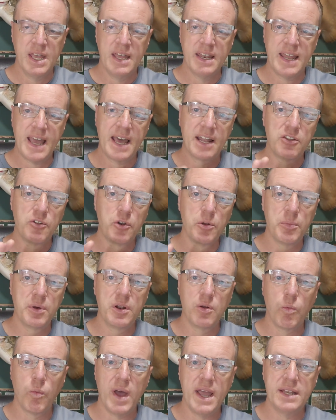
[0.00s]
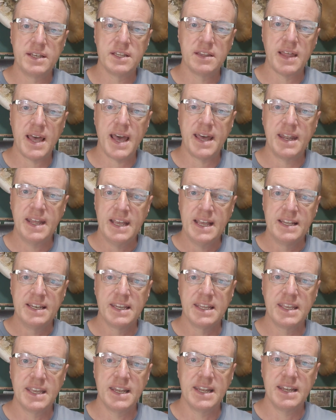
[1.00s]
to add a little bit of weight to that to
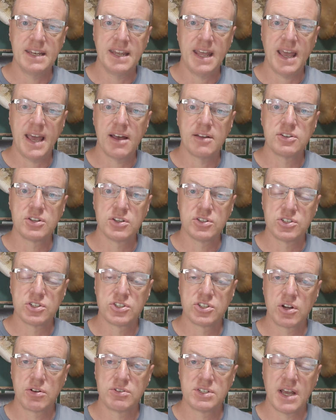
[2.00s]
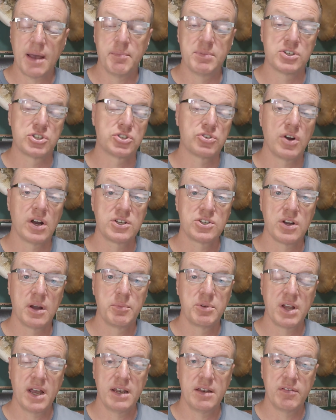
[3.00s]
get it down to a certain type of structure I'm
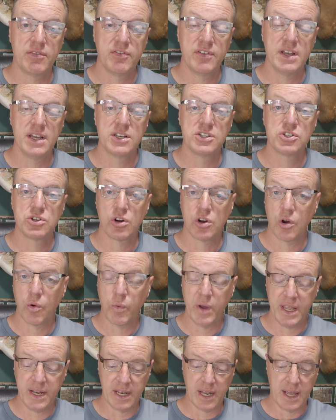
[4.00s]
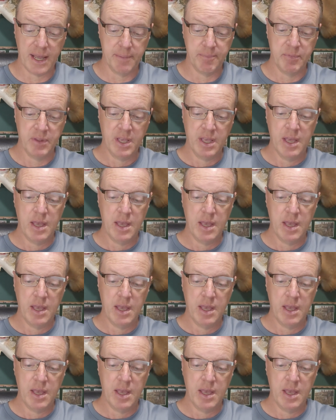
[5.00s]
trying to fish or a weed line.